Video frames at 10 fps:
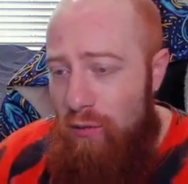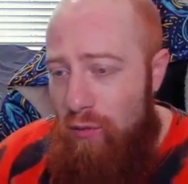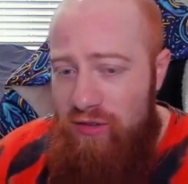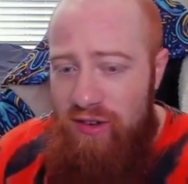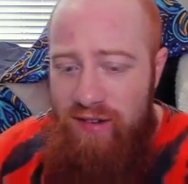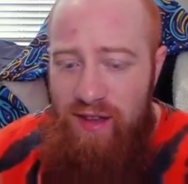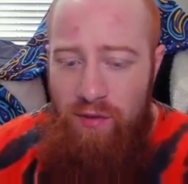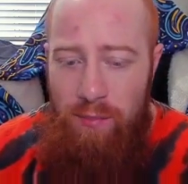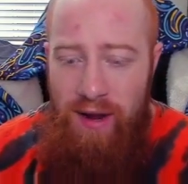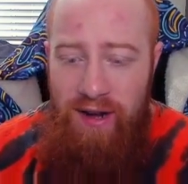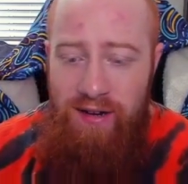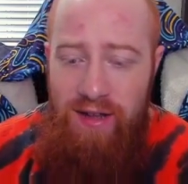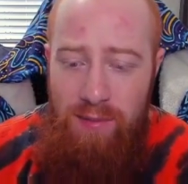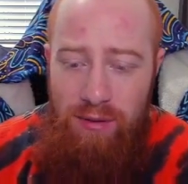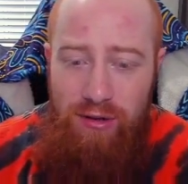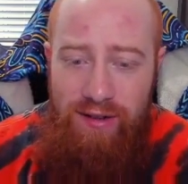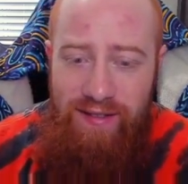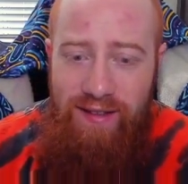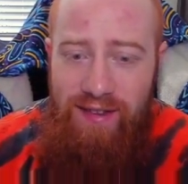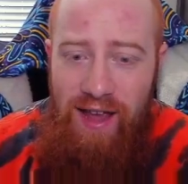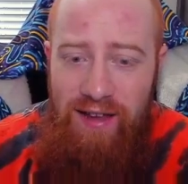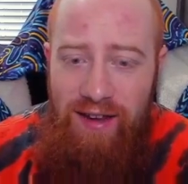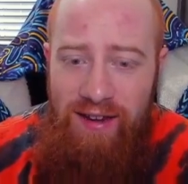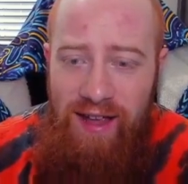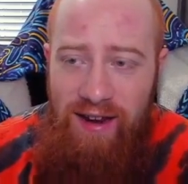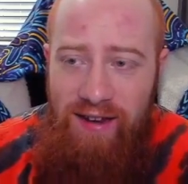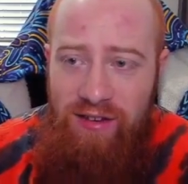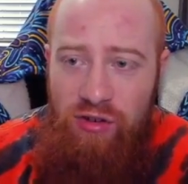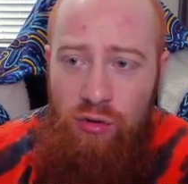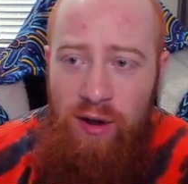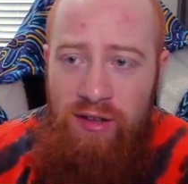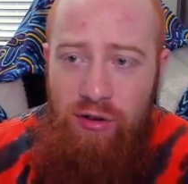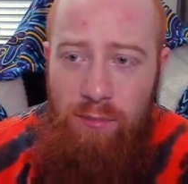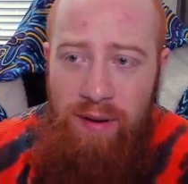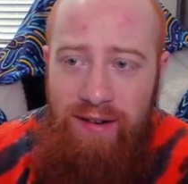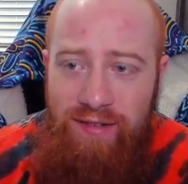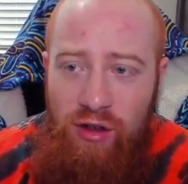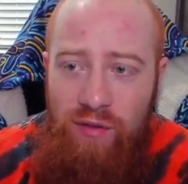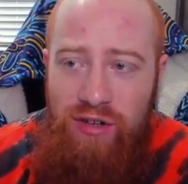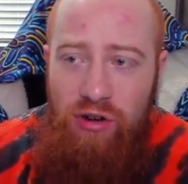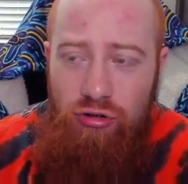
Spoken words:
worse than it's ever been. But look at this. I can connect to a European server, no